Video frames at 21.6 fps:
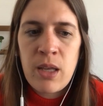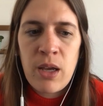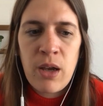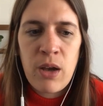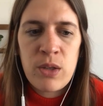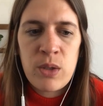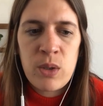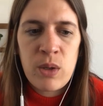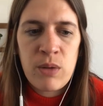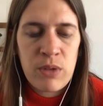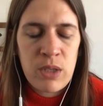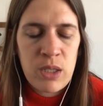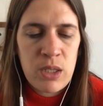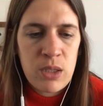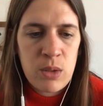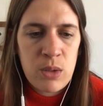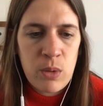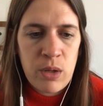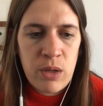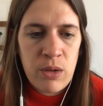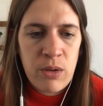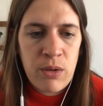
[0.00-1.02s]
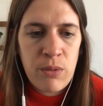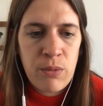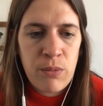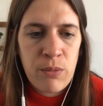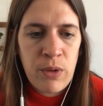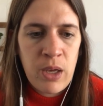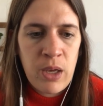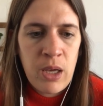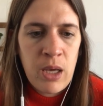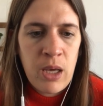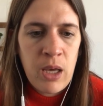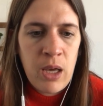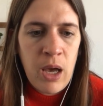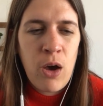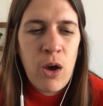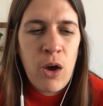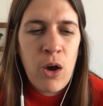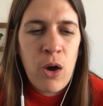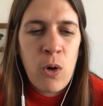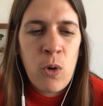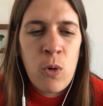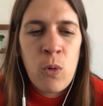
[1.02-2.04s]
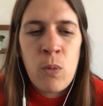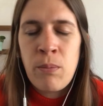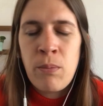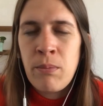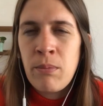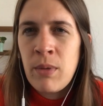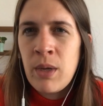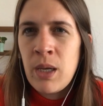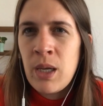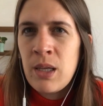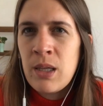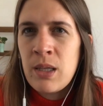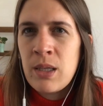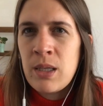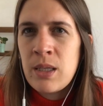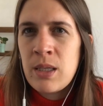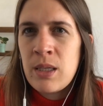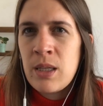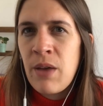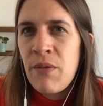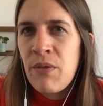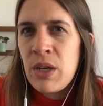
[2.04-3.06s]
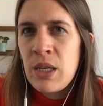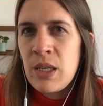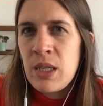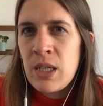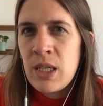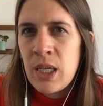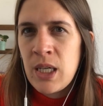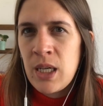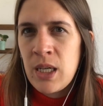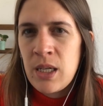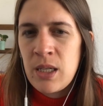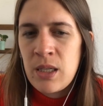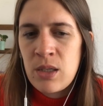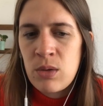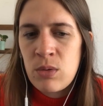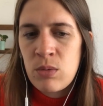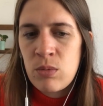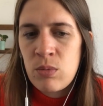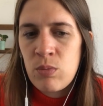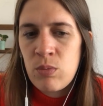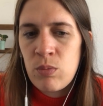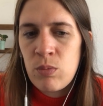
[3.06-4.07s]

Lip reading: They also have this sort of homey 70s,